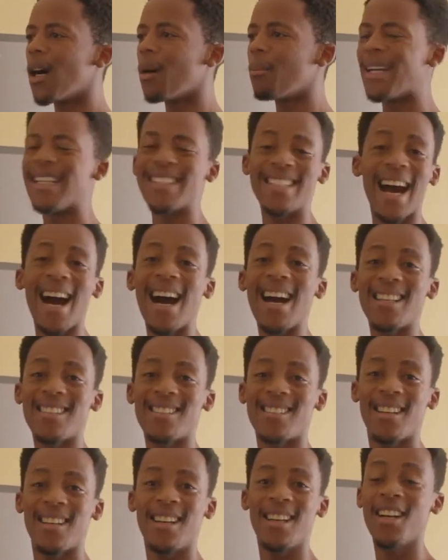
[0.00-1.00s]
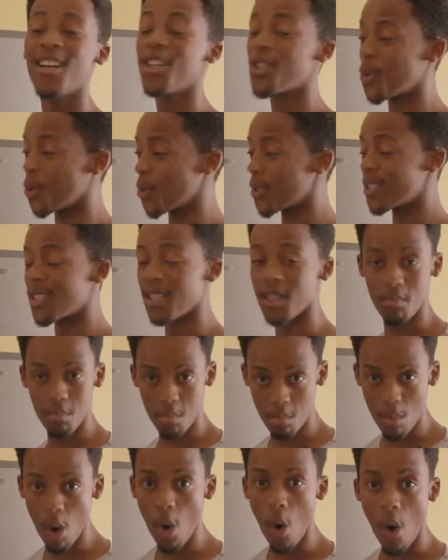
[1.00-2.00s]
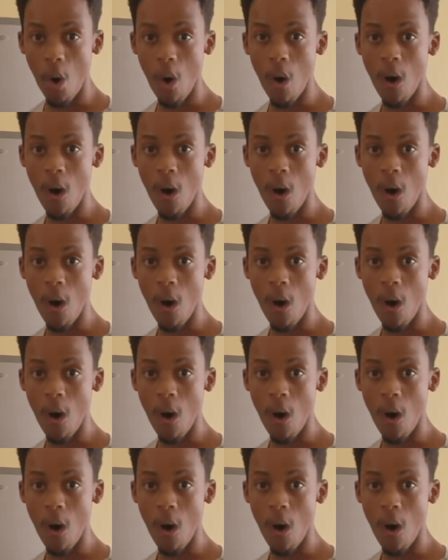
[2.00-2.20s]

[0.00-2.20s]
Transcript: enticed to see more.